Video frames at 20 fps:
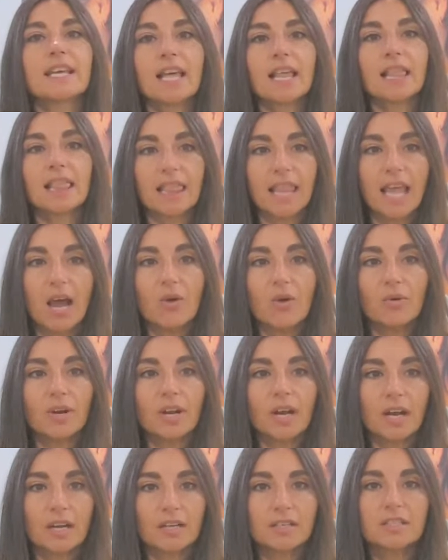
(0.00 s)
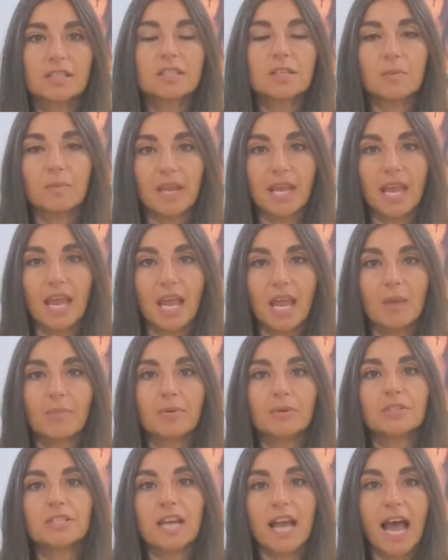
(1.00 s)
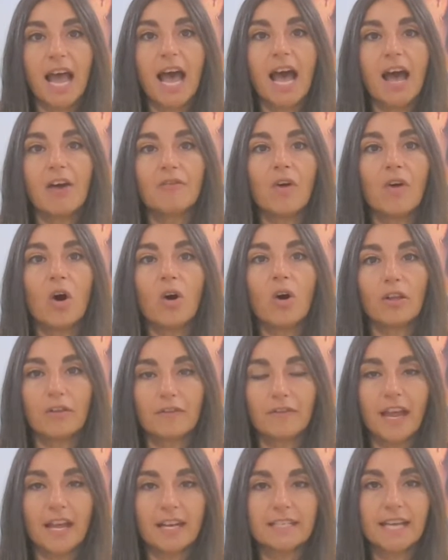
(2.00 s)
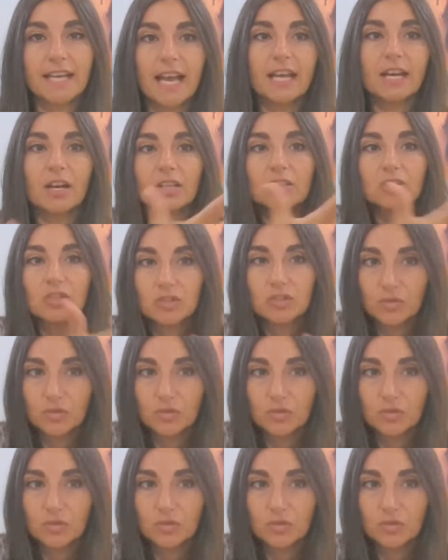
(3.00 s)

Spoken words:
that allowed us to be able to have all of that data